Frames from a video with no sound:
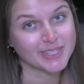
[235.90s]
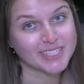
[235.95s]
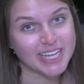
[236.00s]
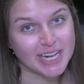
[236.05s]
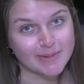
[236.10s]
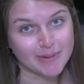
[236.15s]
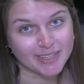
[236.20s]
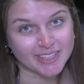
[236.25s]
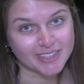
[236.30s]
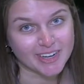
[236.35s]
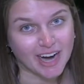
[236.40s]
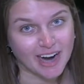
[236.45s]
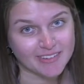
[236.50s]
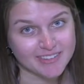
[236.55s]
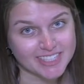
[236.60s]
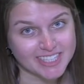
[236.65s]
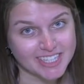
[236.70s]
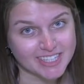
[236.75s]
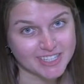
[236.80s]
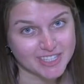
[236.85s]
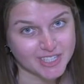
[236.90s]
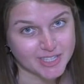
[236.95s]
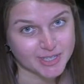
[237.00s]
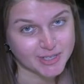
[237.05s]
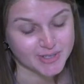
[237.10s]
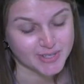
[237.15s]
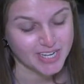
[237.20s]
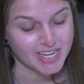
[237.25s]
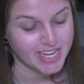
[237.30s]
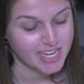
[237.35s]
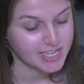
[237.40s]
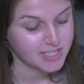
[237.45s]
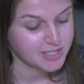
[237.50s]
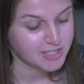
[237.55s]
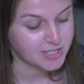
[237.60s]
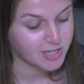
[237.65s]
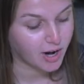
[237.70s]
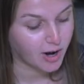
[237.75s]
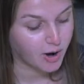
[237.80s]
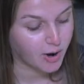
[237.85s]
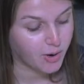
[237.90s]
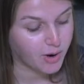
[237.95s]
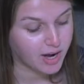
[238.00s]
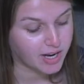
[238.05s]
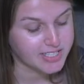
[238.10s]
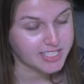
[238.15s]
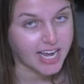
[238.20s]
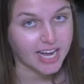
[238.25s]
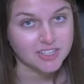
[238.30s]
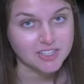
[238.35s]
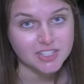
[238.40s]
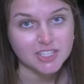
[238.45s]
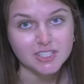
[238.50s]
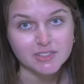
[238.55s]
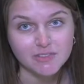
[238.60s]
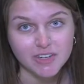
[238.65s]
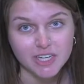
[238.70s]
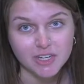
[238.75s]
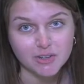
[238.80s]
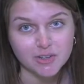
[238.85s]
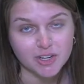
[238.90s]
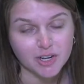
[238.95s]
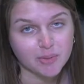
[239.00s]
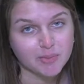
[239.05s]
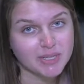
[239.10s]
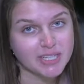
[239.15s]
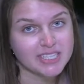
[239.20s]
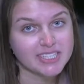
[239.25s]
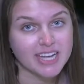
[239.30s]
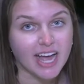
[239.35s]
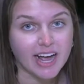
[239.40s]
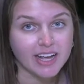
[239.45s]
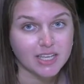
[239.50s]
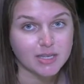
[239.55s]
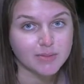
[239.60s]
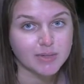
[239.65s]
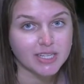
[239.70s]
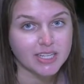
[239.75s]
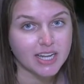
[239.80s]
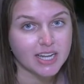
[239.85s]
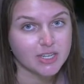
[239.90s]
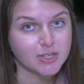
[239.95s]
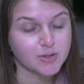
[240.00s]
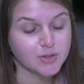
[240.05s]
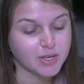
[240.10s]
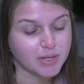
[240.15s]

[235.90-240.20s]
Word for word: excited about the craft today too. So attached to this video, there will be a document and you